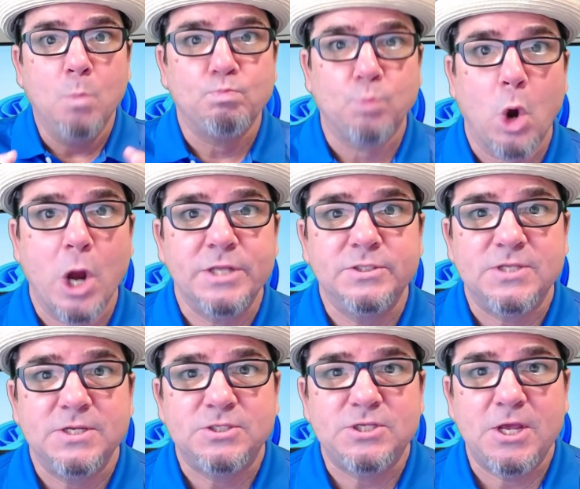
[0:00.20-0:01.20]
Brian
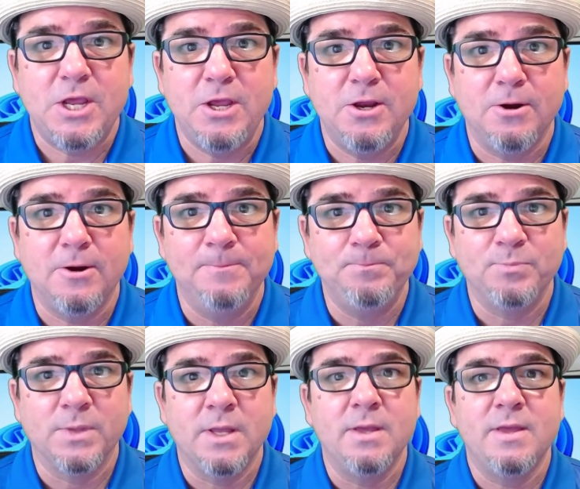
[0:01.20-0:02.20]
Sensei here.
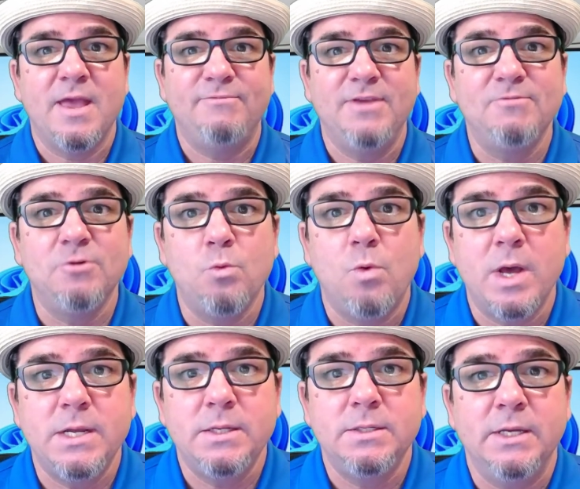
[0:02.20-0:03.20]
Have you ever
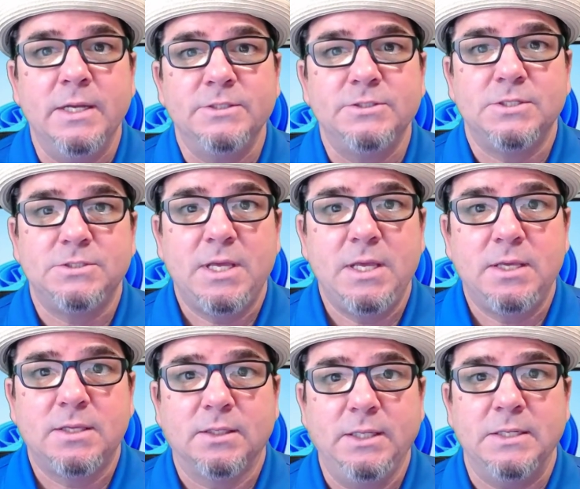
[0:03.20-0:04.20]
wanted to
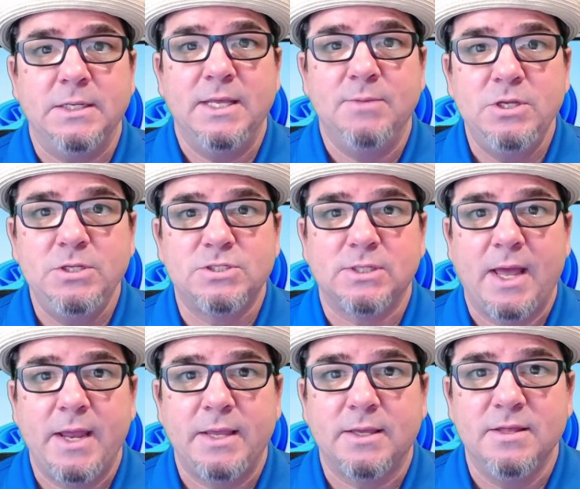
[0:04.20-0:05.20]
take an image
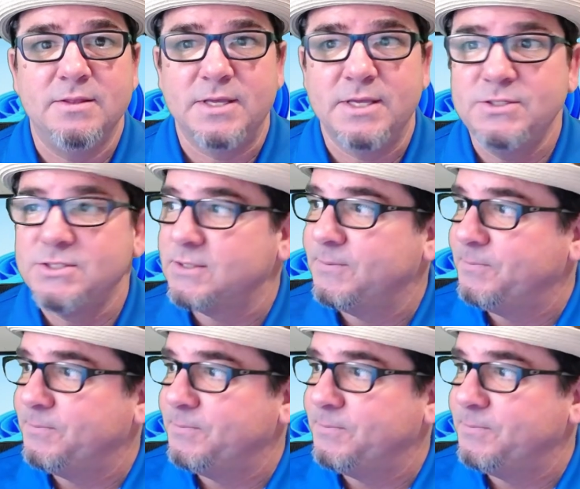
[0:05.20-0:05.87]
like this